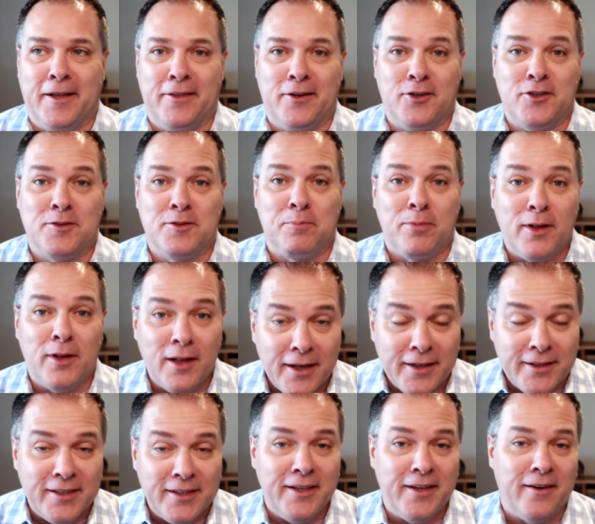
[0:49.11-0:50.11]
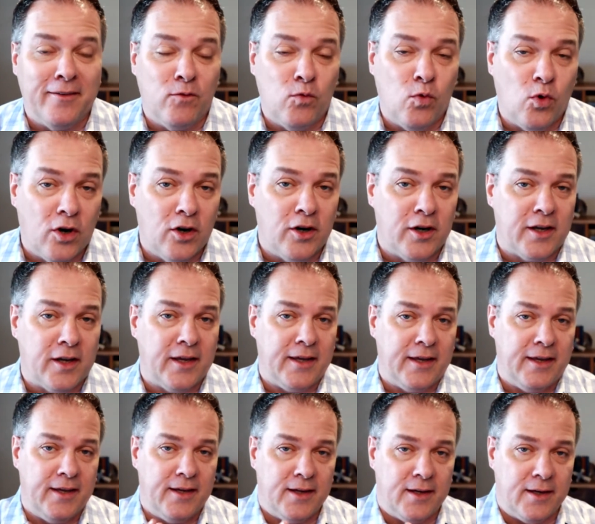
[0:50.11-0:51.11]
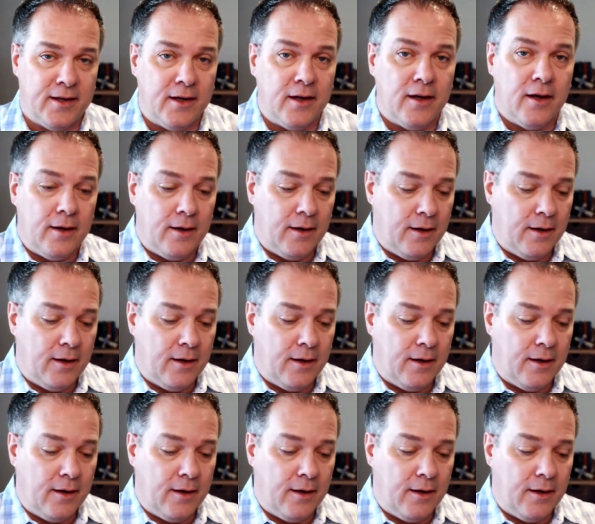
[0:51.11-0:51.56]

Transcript: there's plenty of work in